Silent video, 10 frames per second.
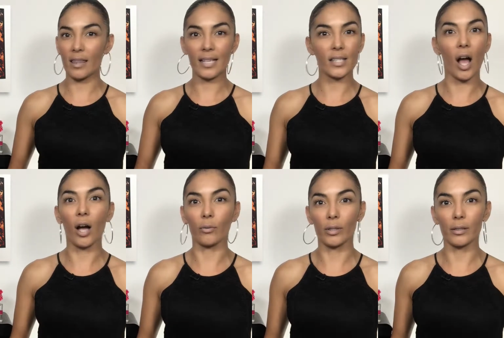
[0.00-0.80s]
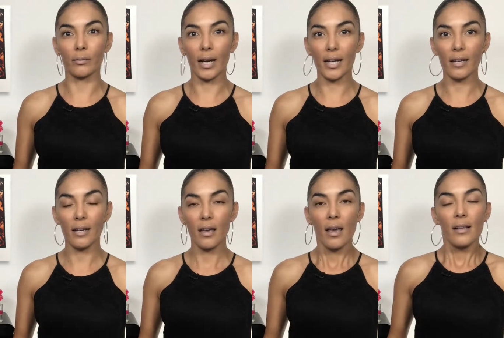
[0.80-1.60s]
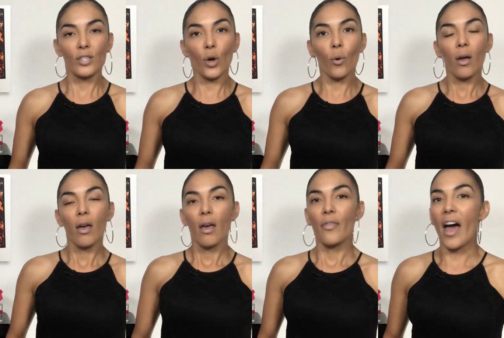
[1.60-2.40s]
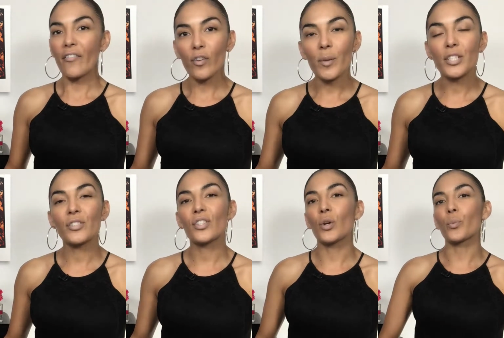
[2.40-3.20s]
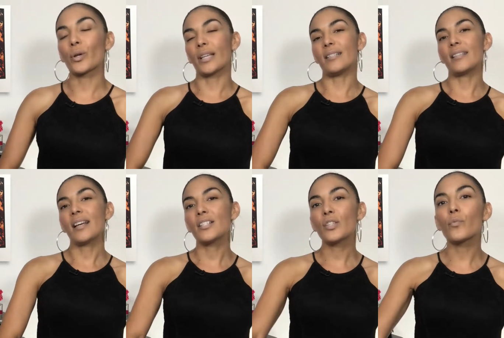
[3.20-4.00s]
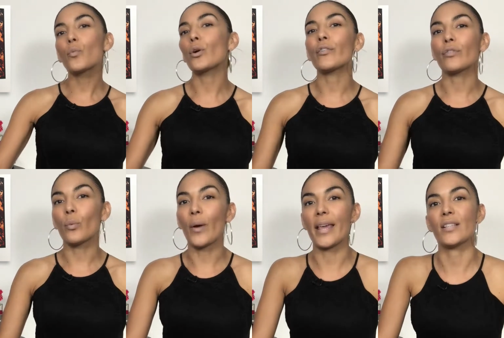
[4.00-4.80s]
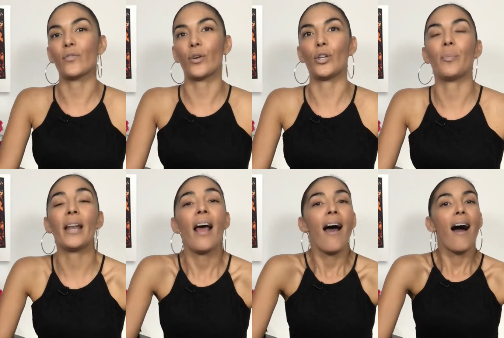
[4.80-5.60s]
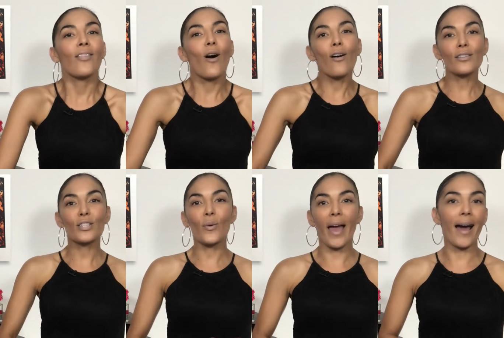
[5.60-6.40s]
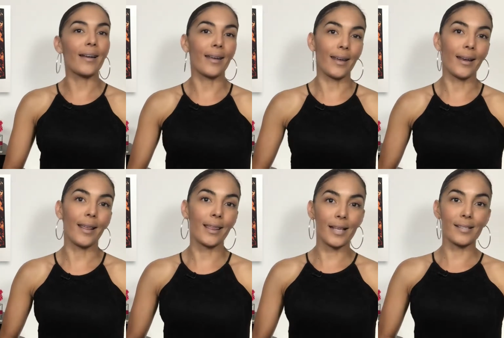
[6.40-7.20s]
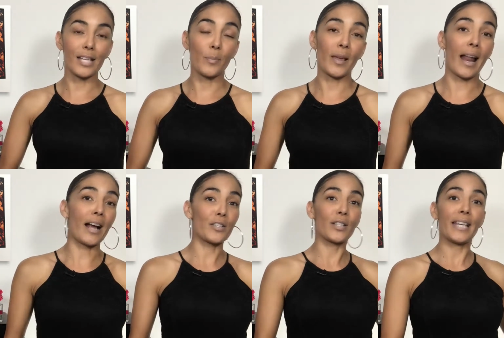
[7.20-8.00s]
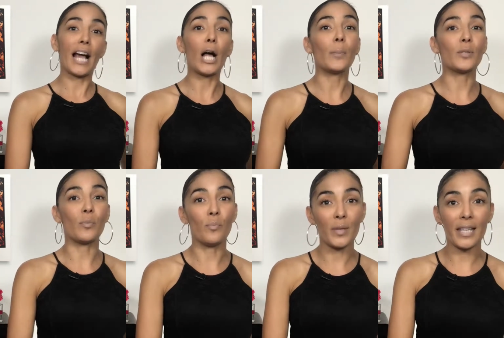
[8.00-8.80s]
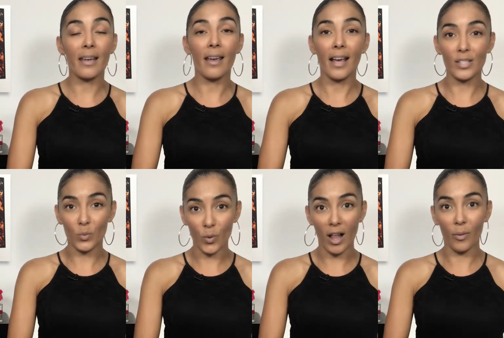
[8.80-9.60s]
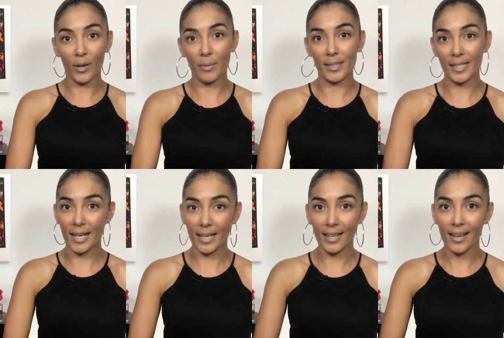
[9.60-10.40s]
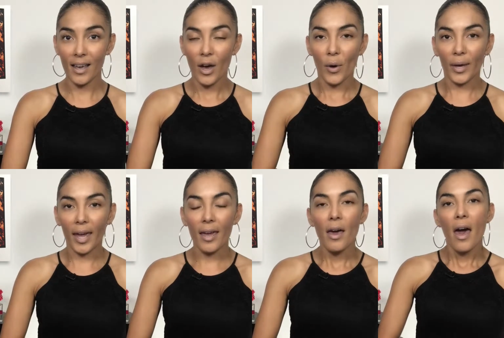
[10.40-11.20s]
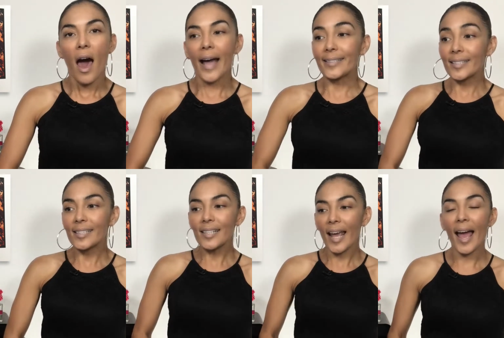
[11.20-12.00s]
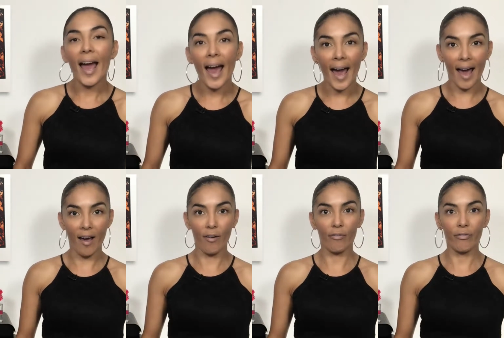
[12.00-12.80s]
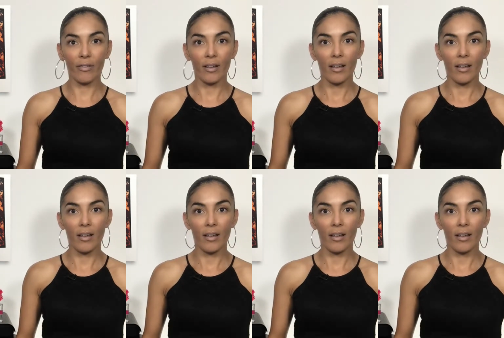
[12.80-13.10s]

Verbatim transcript: things awkward, right? So the affirmation is gonna work in tons of wonderful ways for you, but I'll also add in this tip that actually helped me as well when I was dating, okay? I didn't have